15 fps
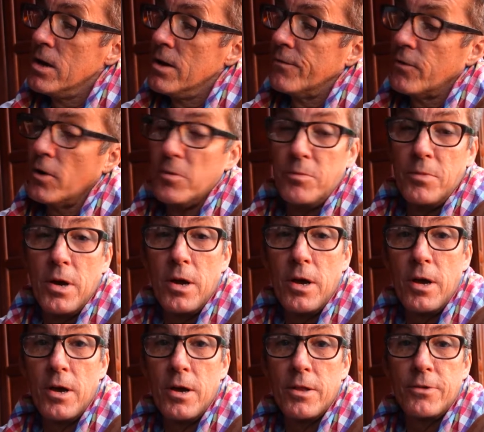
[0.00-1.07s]
from
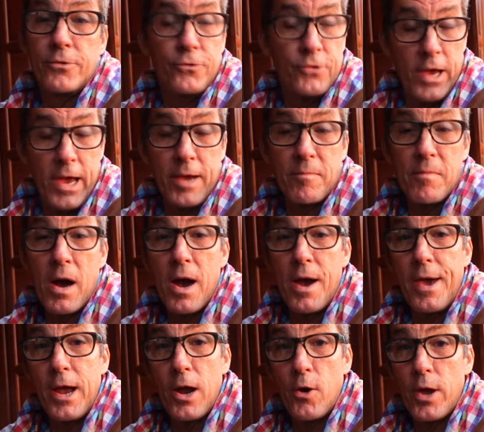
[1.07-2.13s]
Chiang Mai
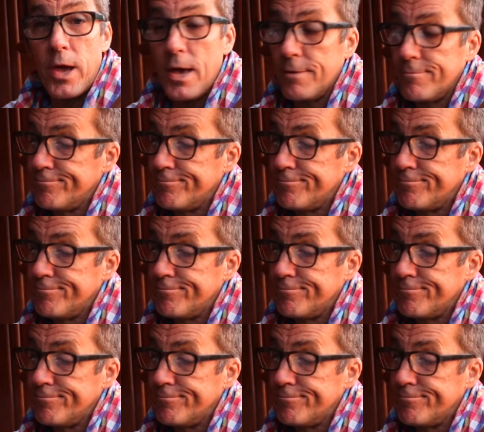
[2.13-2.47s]
area.